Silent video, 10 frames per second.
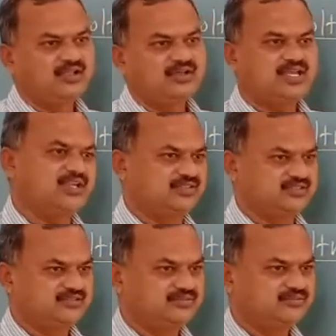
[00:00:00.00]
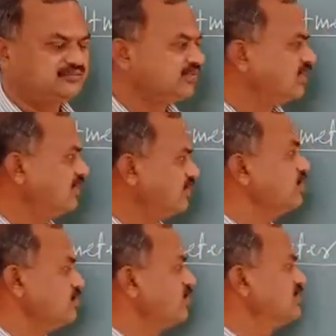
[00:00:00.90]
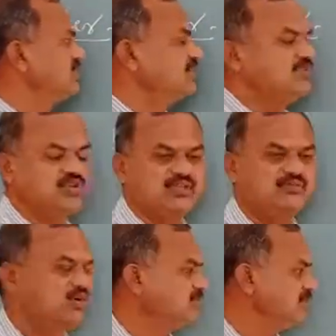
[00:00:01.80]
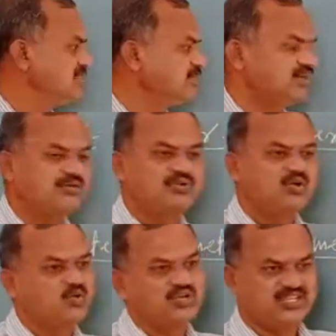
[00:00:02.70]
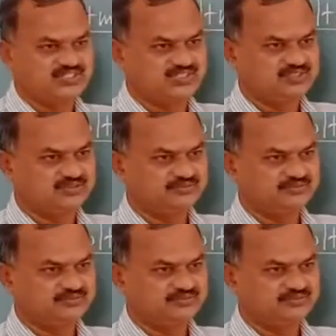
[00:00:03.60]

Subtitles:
current. So for the measurement of voltage.